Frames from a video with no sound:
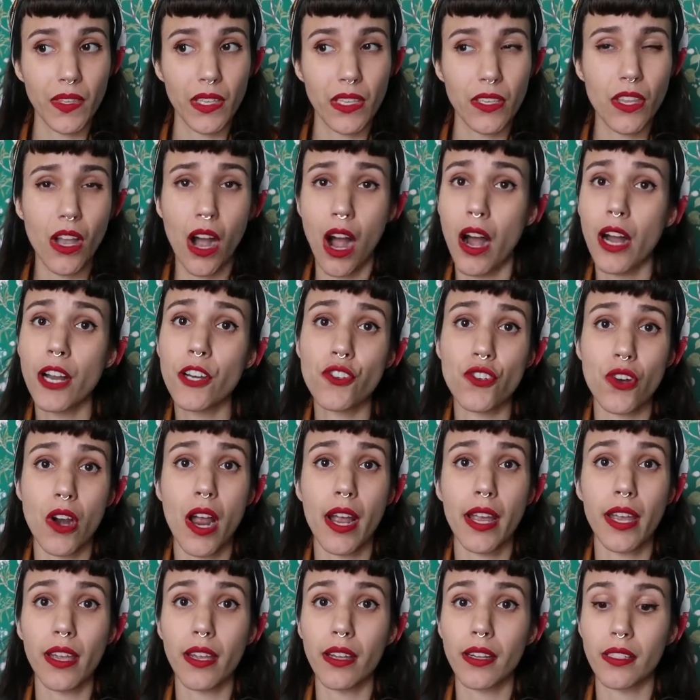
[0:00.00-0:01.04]
not
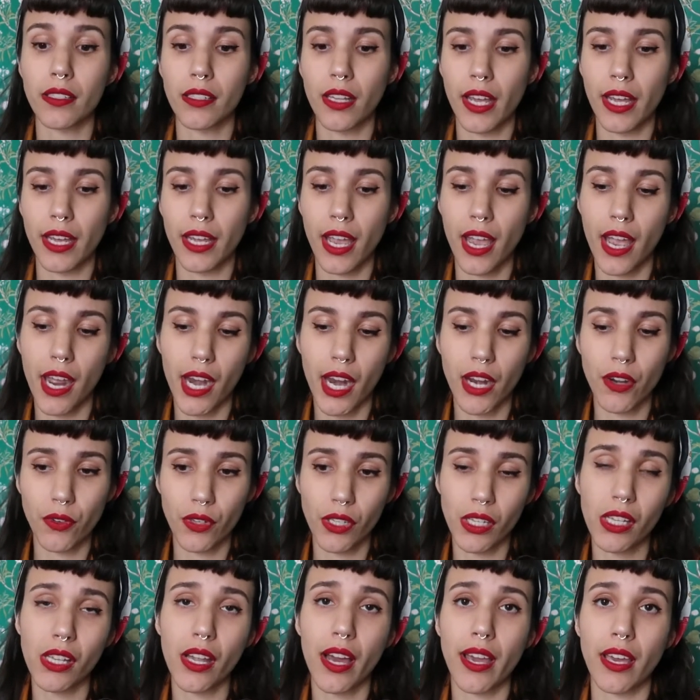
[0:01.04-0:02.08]
drying like and I
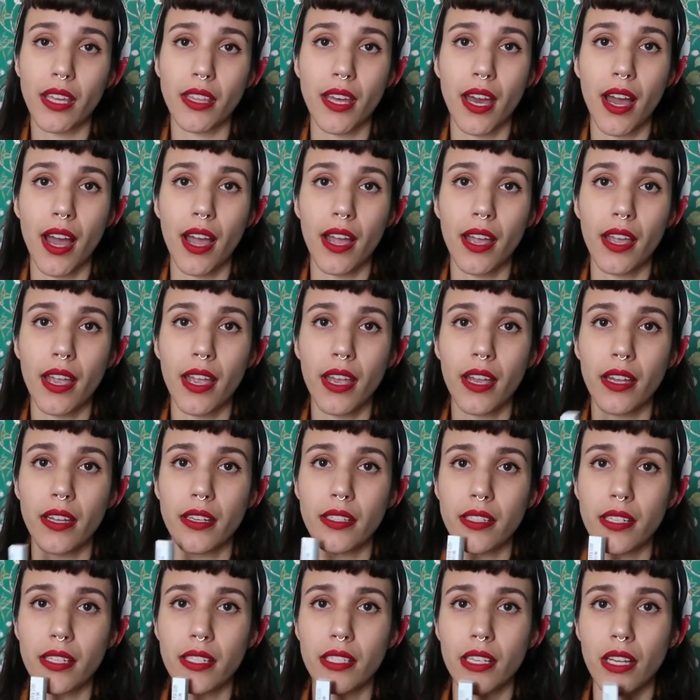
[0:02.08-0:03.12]
really like that
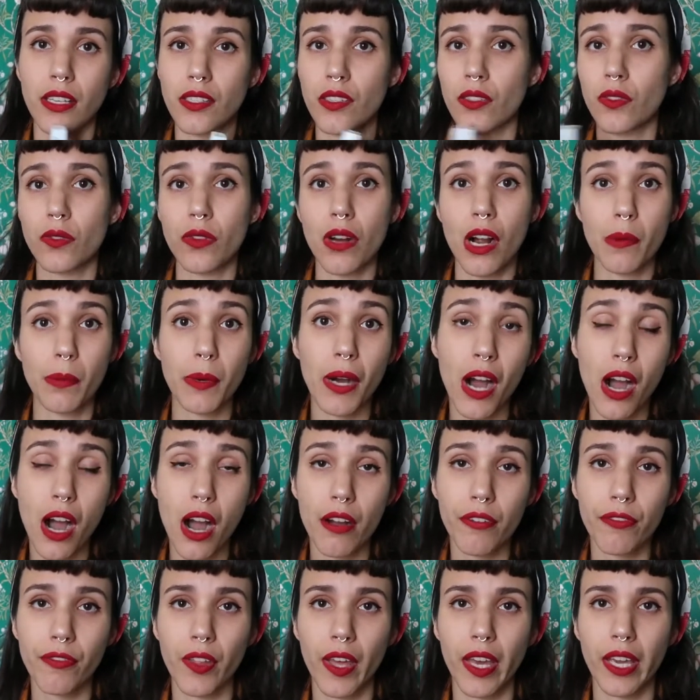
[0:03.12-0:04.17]
and it doesn't rub
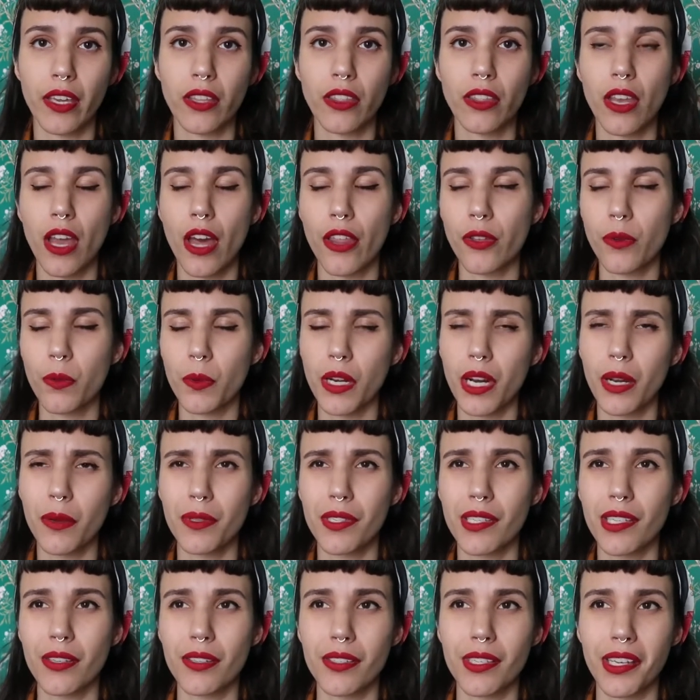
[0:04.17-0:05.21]
off like the other one I
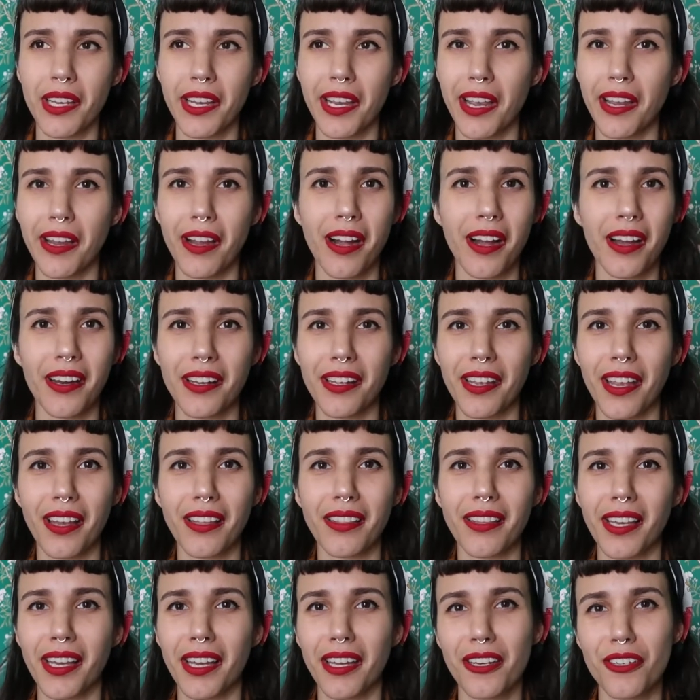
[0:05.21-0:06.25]
was using I got
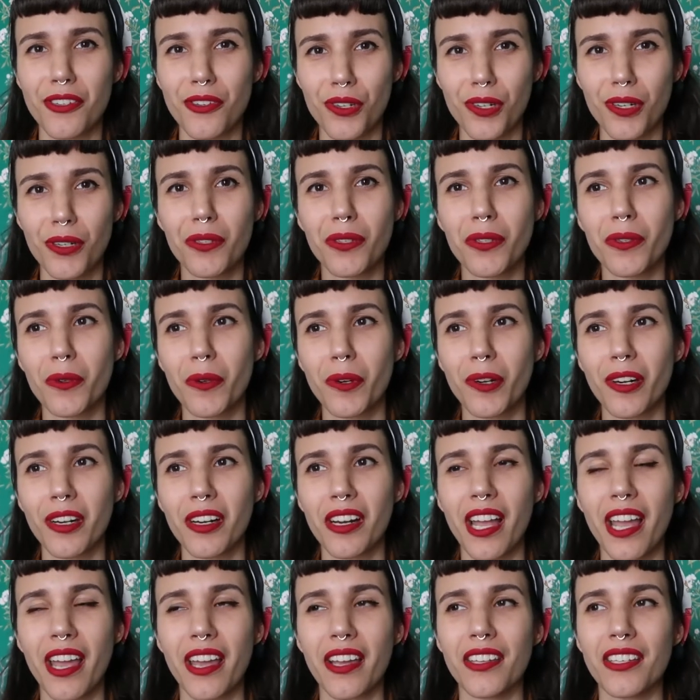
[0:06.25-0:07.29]
again like at a
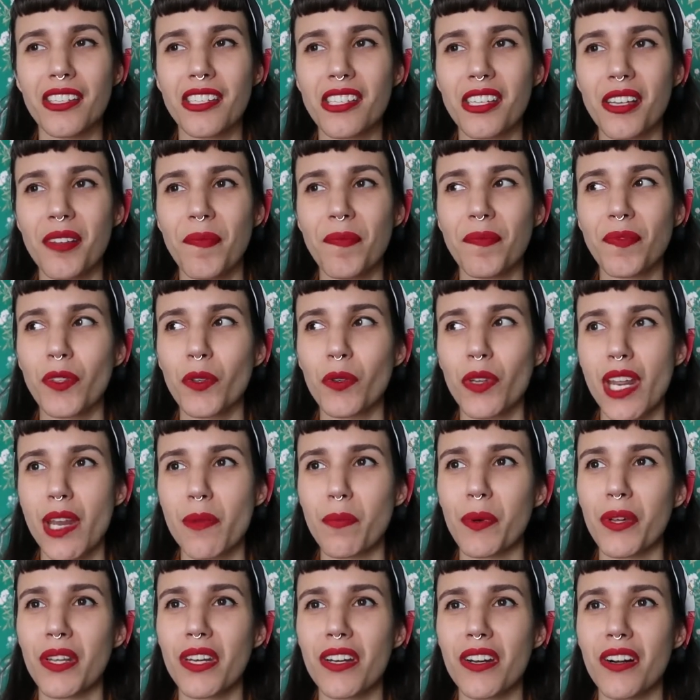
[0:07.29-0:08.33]
drugstore and when I
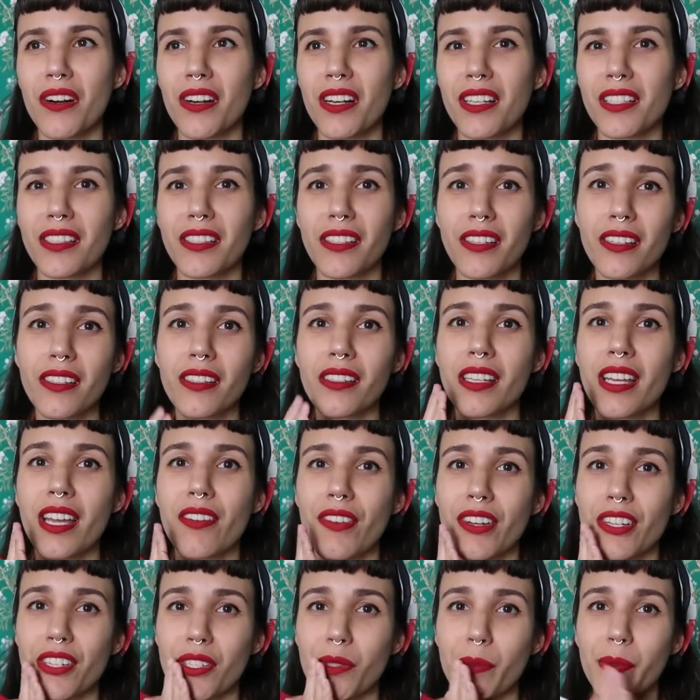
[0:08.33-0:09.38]
put it on literally
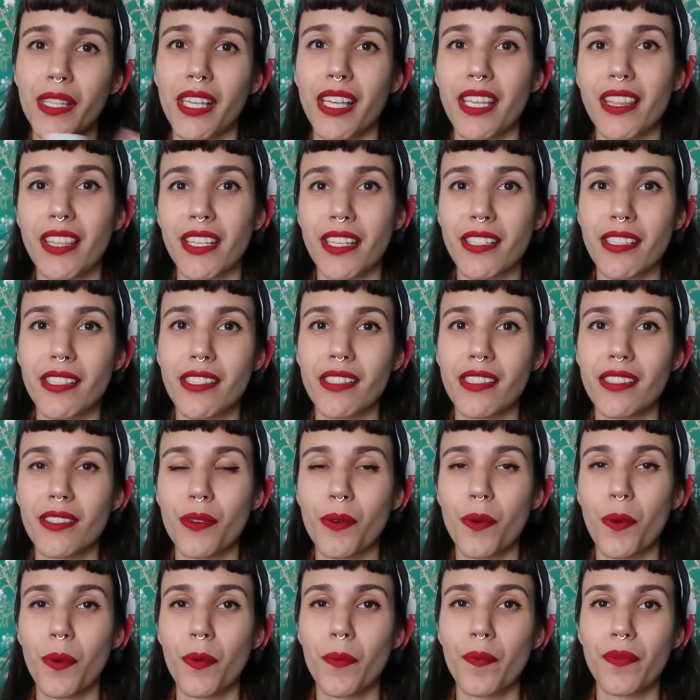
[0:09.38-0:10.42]
if I just went like this
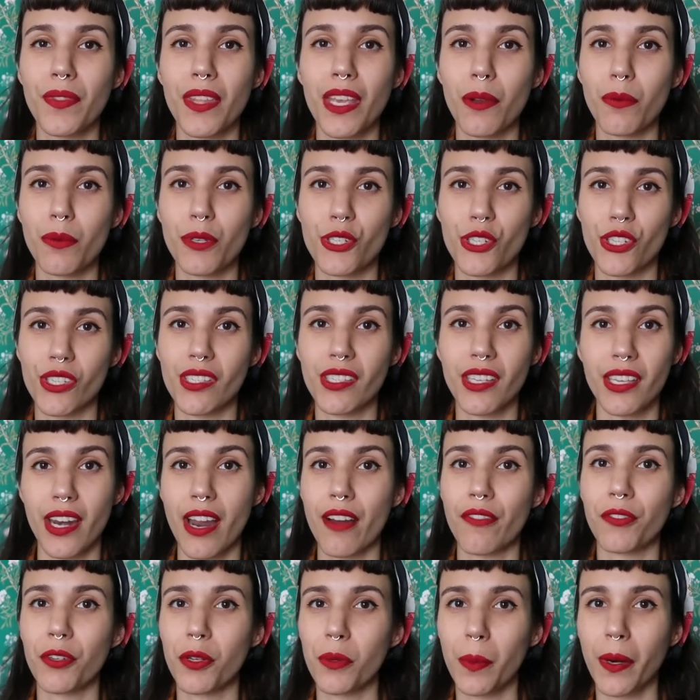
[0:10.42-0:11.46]
it would just get
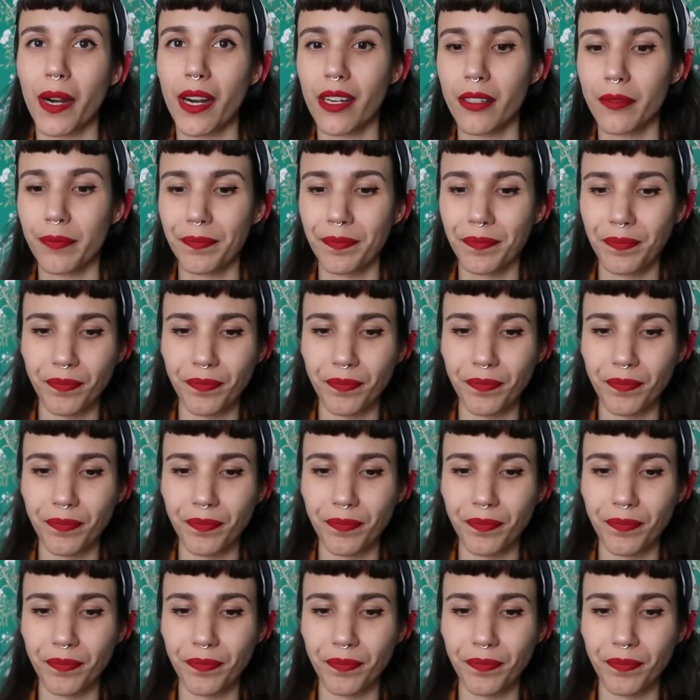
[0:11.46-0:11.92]
everywhere